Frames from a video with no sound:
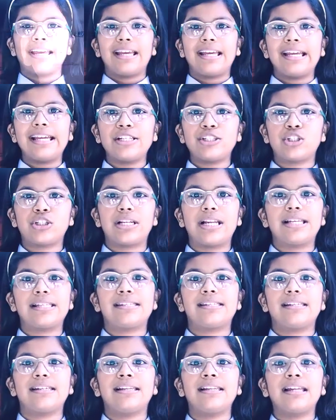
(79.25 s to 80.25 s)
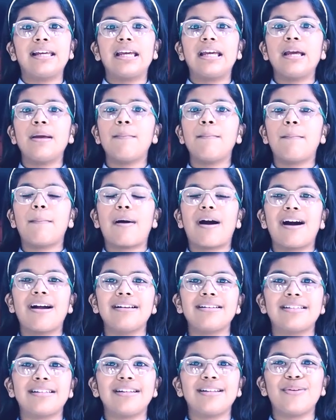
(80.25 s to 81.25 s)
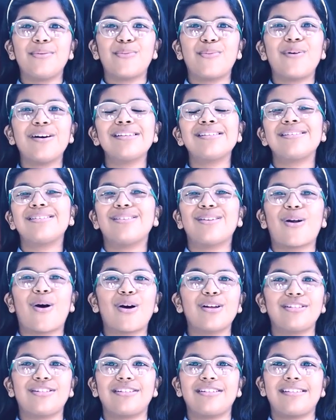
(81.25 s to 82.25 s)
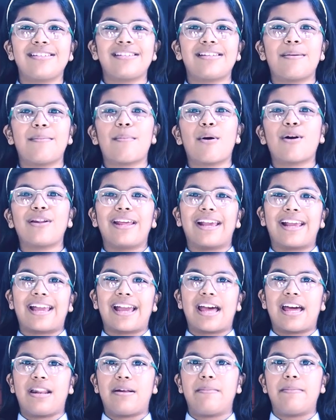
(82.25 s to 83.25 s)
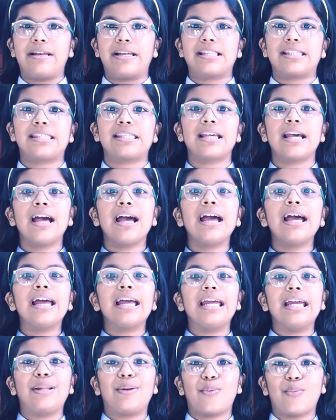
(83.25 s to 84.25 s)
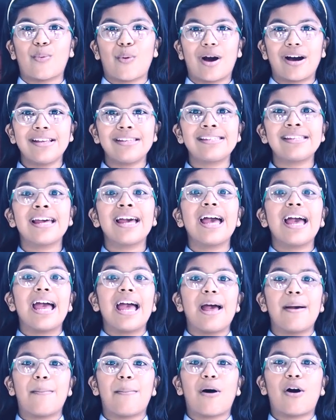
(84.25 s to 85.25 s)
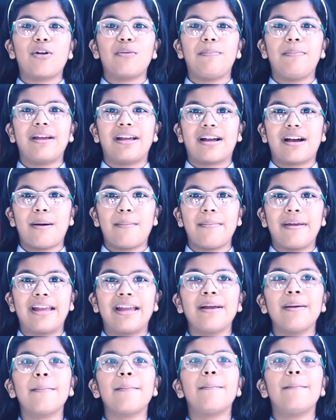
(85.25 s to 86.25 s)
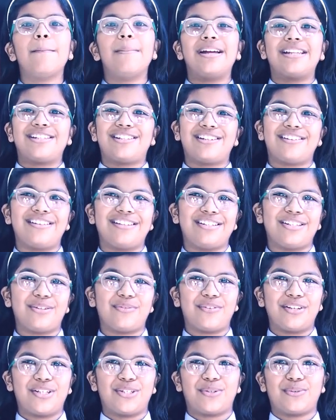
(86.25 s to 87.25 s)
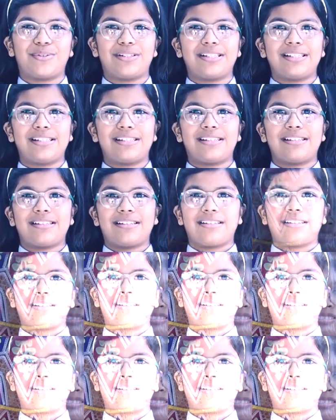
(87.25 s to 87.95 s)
Each lesson he imparted was not just about academics, it was about becoming better individuals.